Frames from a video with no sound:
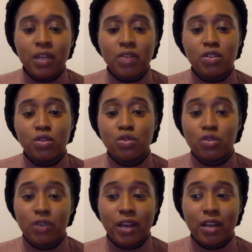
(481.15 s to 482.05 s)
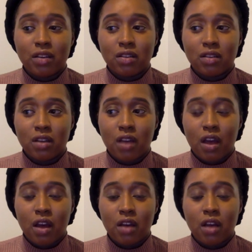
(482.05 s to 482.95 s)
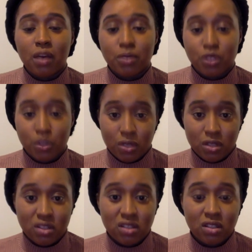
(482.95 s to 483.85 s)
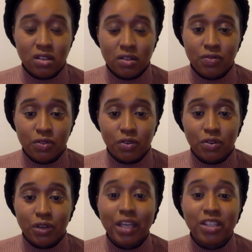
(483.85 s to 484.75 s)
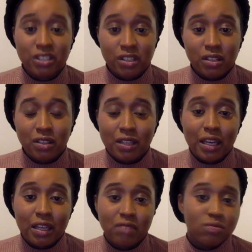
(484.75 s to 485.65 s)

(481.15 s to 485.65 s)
to train students for each year,